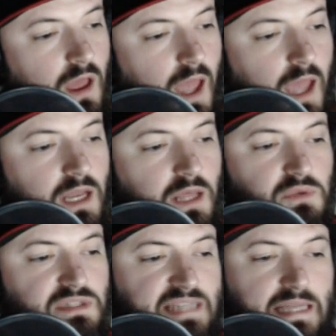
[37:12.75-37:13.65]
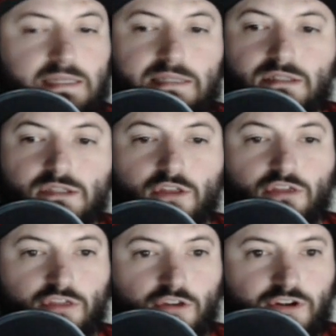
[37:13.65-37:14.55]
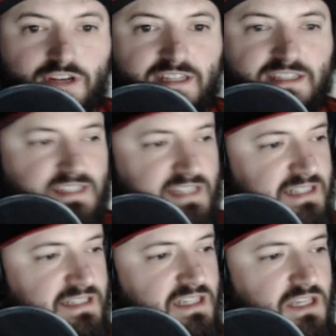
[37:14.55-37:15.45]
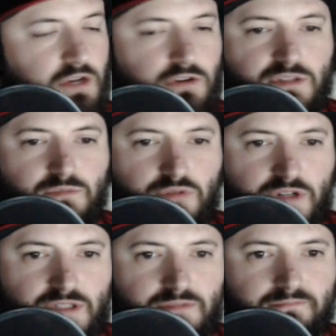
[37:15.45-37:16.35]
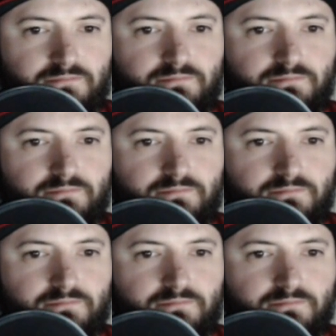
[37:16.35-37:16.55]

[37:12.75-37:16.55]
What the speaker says: and he was sentenced to 30 to 60 years in prison.